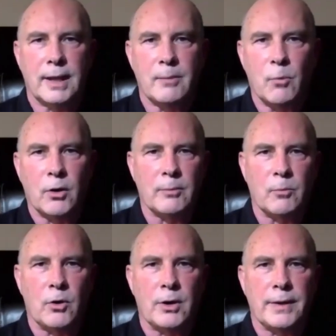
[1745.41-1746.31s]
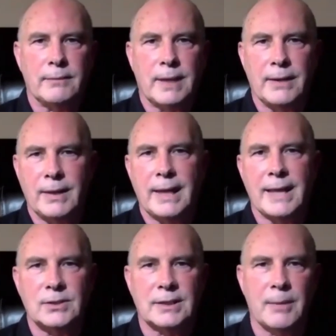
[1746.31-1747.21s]
and more and more that I think
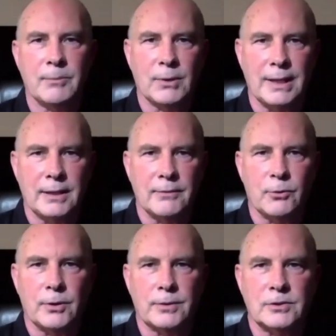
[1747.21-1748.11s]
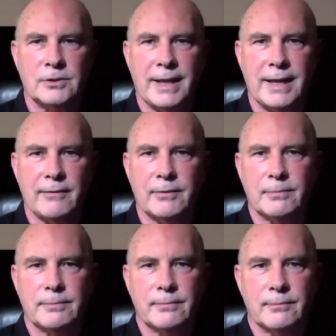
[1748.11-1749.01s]
has to come to an end if we're to survive.